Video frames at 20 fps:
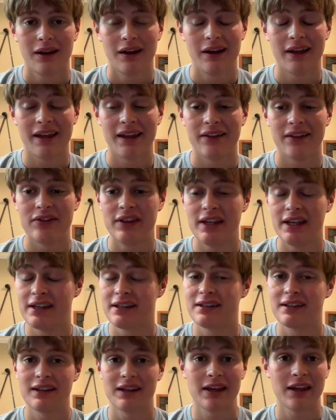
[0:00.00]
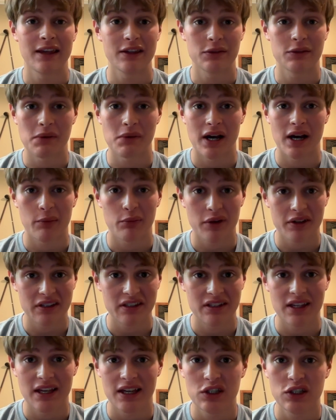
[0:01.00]
and this is my
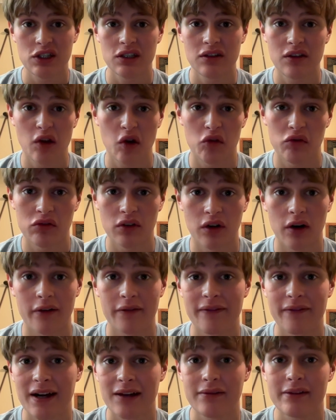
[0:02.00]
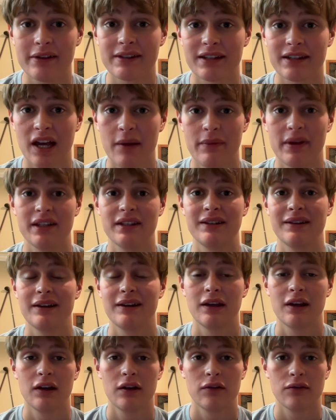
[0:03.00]
presentation over our final assignment
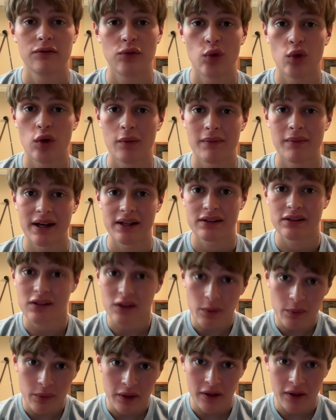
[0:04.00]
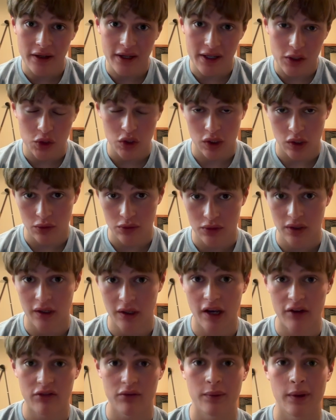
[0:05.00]
for my summer Intro to
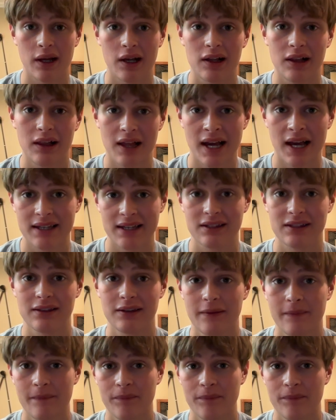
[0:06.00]
Government class.